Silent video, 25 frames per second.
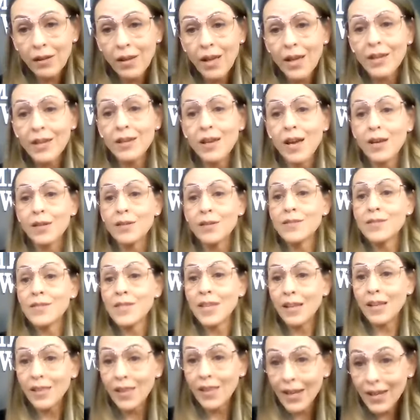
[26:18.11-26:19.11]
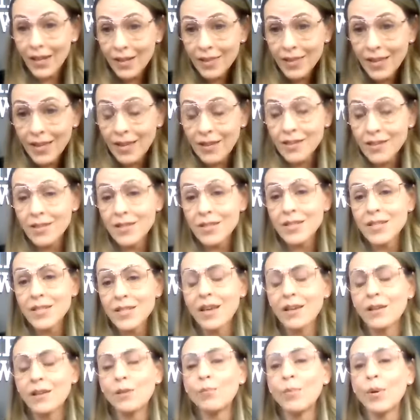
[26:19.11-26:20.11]
I, I see a light at the end of the
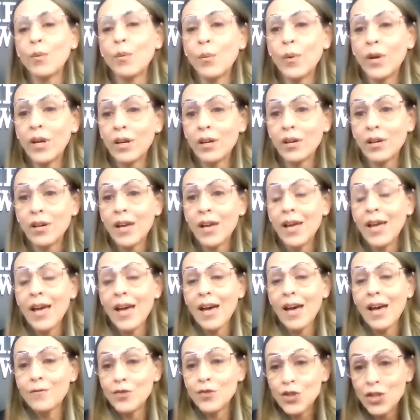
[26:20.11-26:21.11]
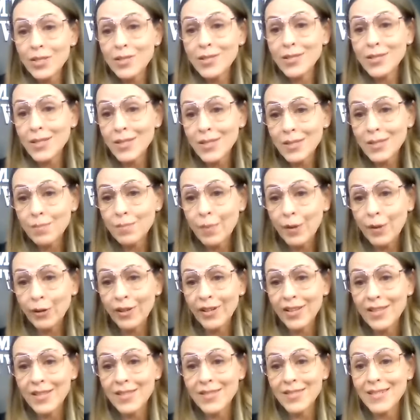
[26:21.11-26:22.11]
tunnel, but we're have just
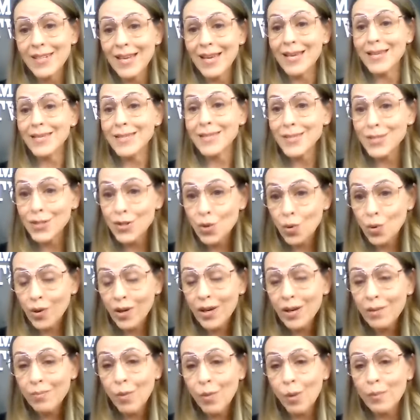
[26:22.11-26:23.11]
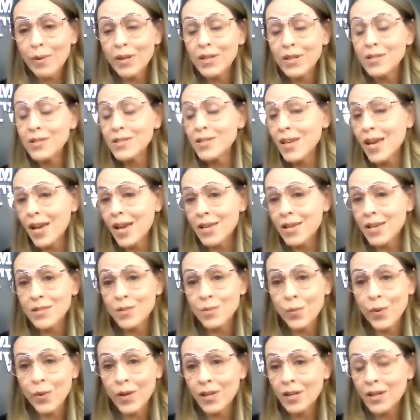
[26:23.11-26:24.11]
experienced a historic moment as
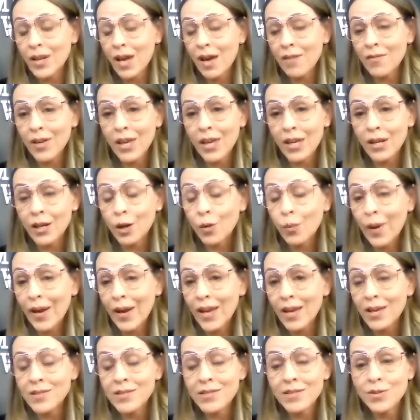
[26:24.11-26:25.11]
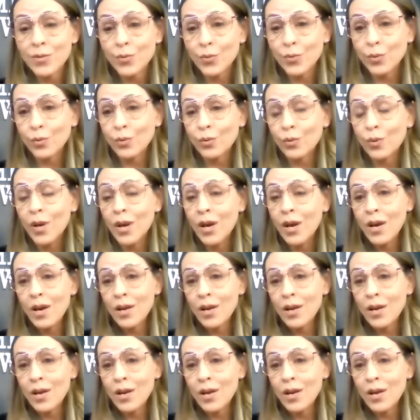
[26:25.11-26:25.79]
we navigate our ways through